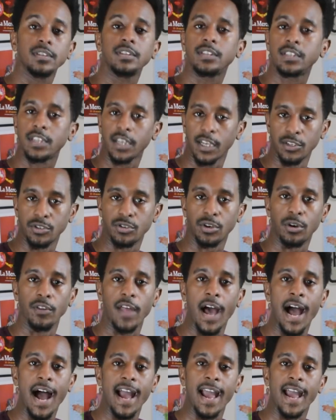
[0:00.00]
to control
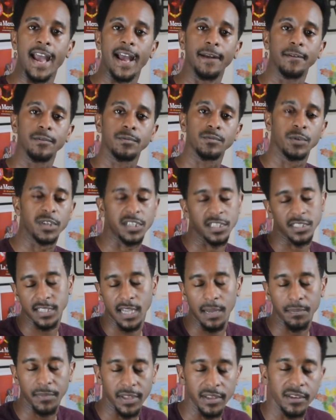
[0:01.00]
the hi-hat, which is
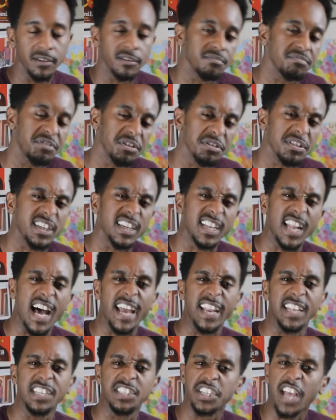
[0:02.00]
something you'll see a
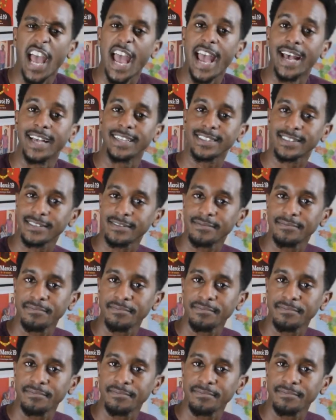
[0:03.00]
lot in jazz.